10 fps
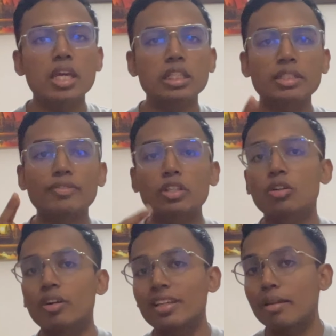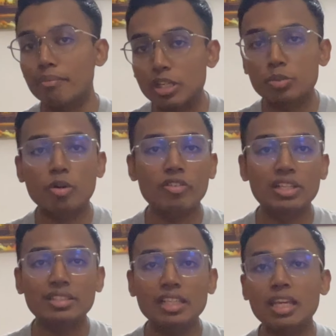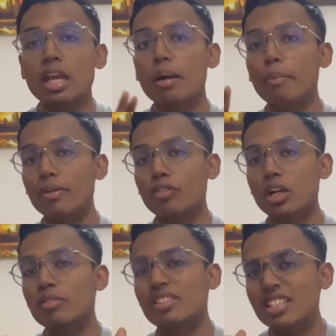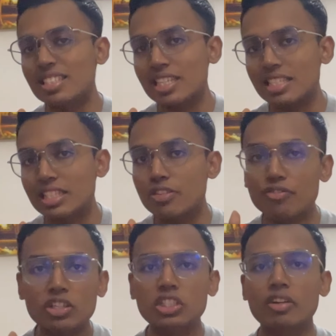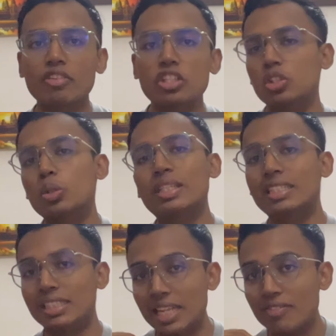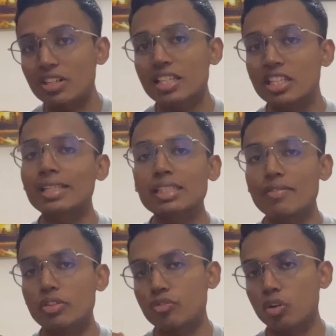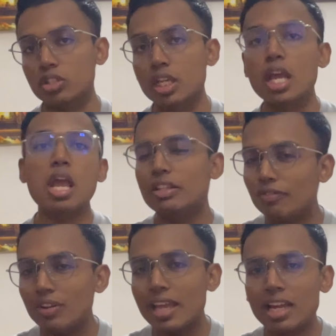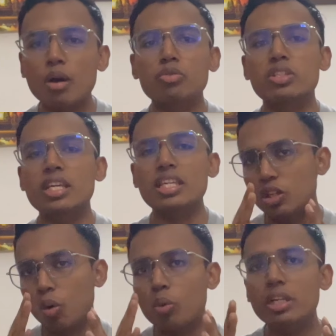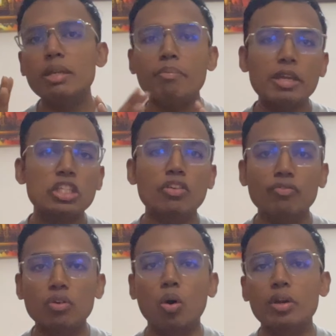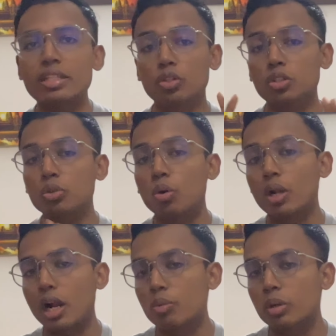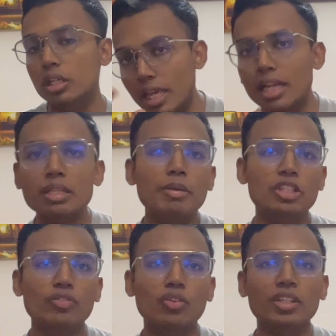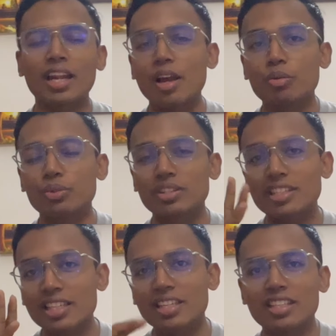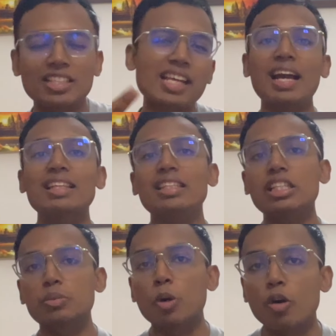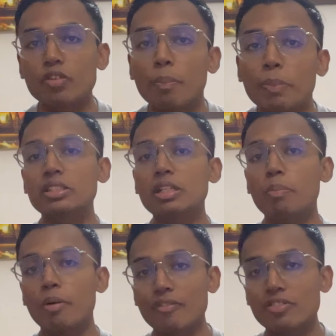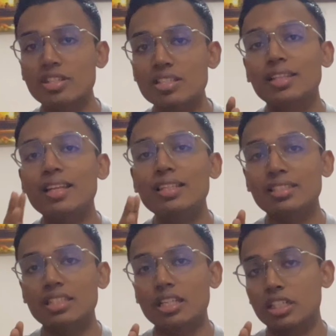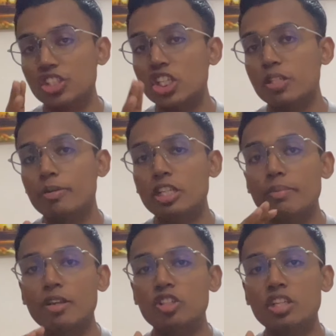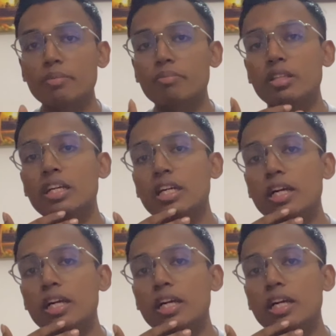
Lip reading: It's definitely going to get much more realistic, but for now this is the first generation, so it definitely does have its flaws. The flag, I would say, is the only major flaw in this whole artwork. The other major flaw that I would think is, I think it's more of a personal preference. That is the ChatGPT imagining the